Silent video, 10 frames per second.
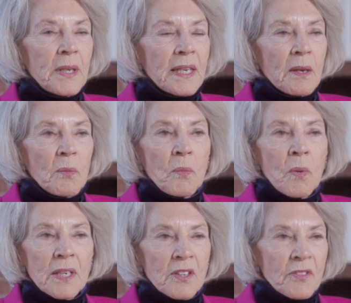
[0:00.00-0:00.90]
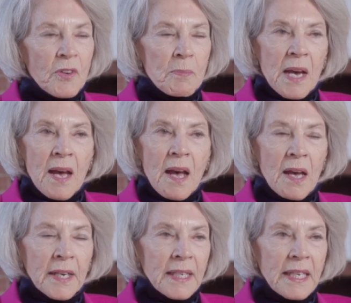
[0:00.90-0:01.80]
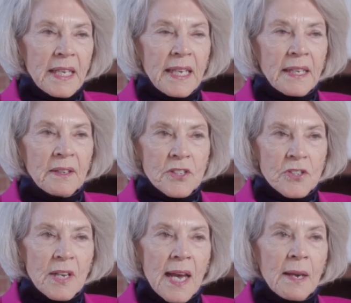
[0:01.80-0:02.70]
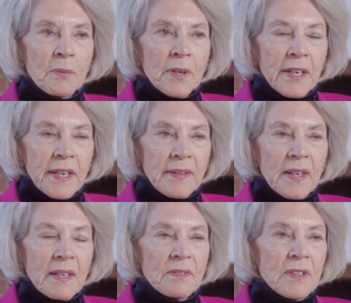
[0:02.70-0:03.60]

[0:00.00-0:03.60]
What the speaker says: in a wonderful mahogany English library that